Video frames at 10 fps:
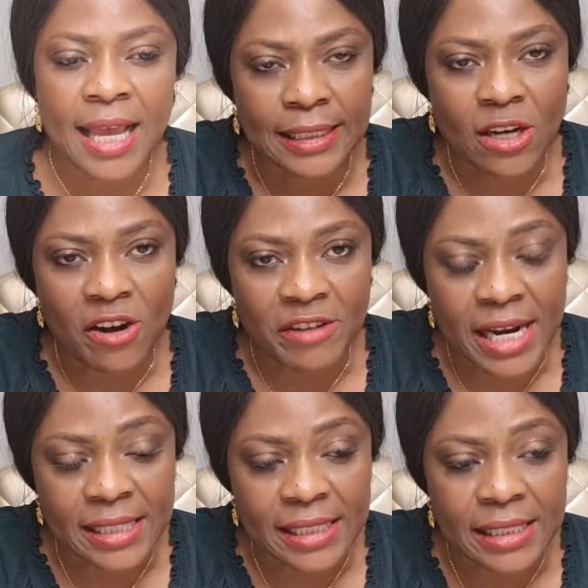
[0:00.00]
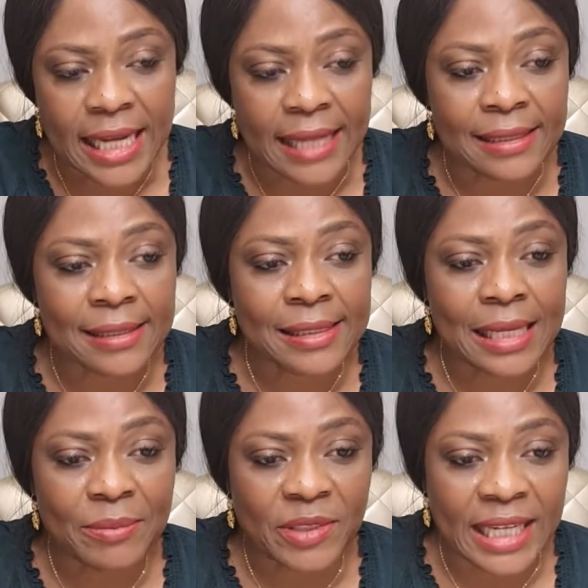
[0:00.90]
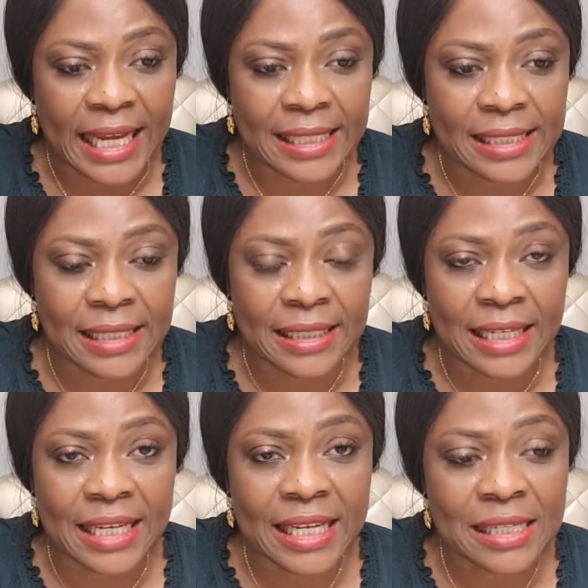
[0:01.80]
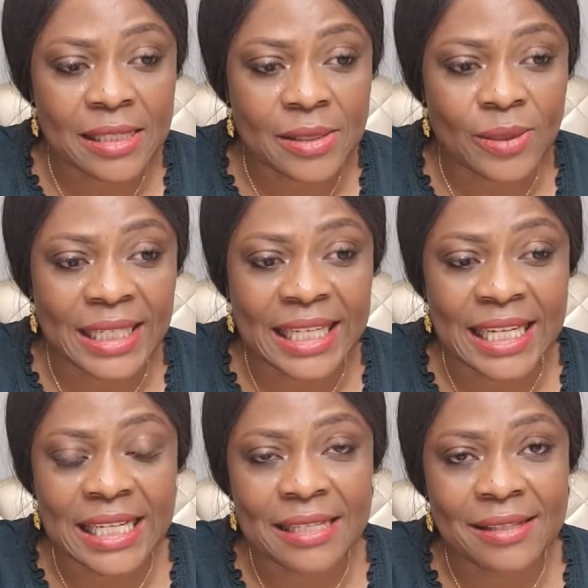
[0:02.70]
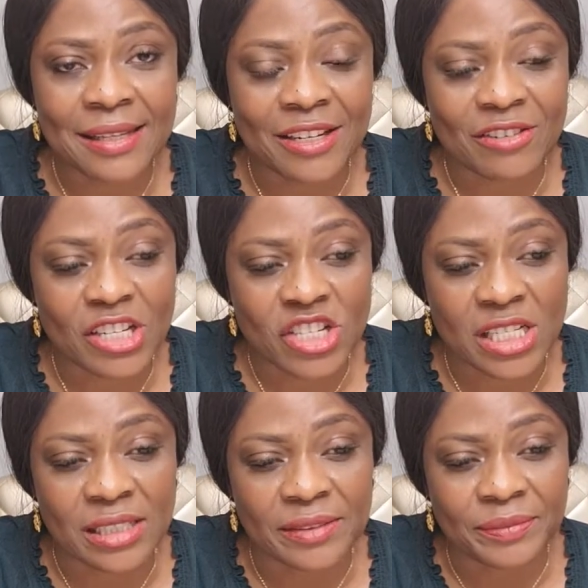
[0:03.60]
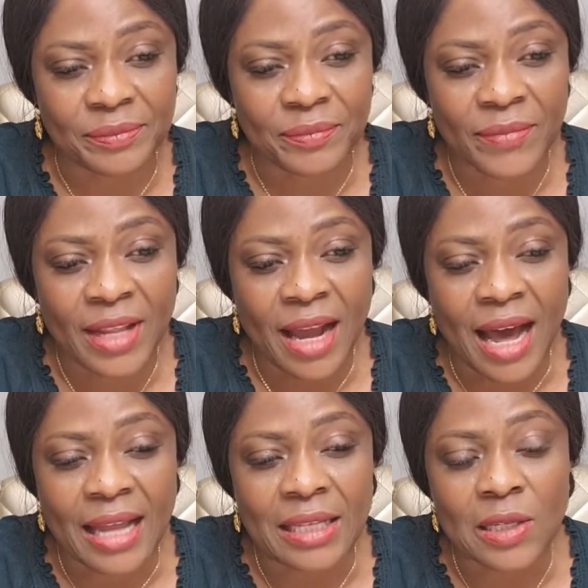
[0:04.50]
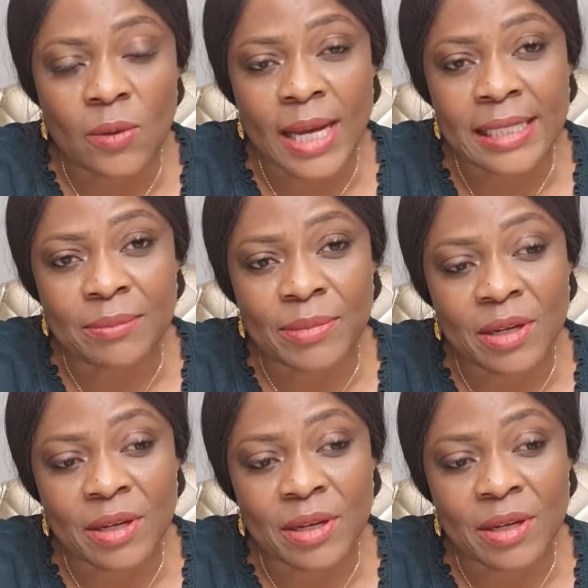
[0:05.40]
the coriander can stimulate the insulin secretion and lower the